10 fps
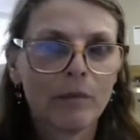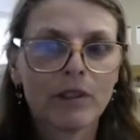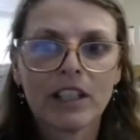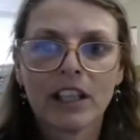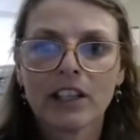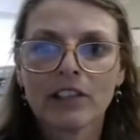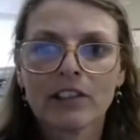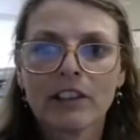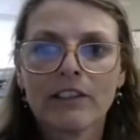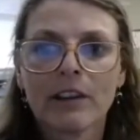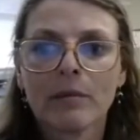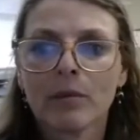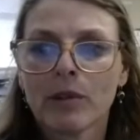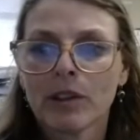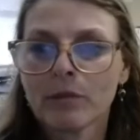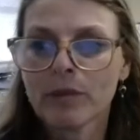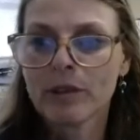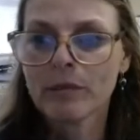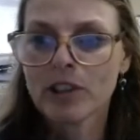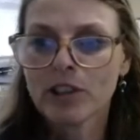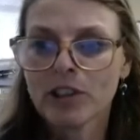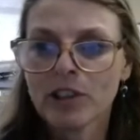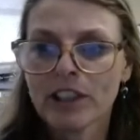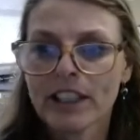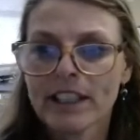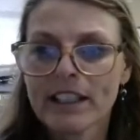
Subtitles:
particularly if they're born prematurely,